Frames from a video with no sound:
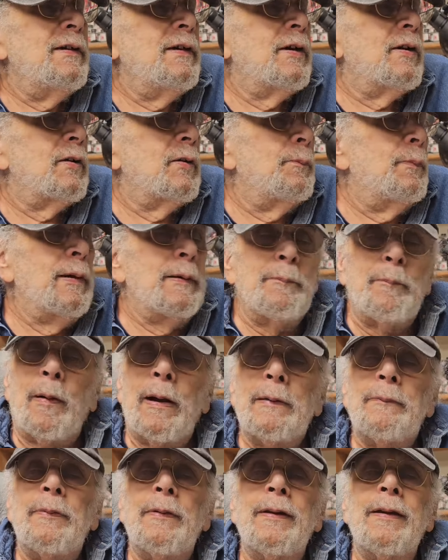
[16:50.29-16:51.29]
or a bent
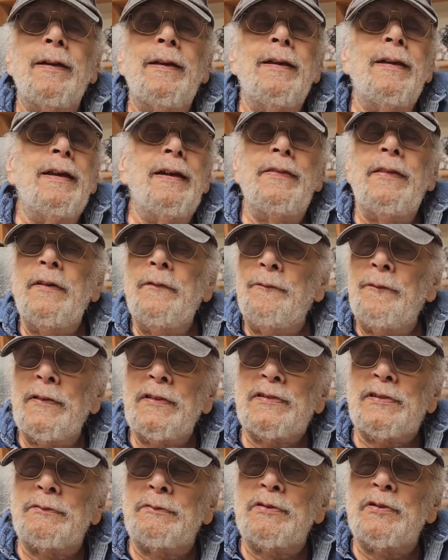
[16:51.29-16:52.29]
piping, and they
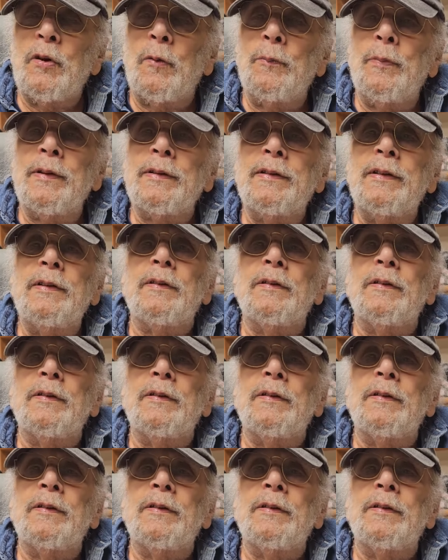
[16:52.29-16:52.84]
fixed it. It was no big deal.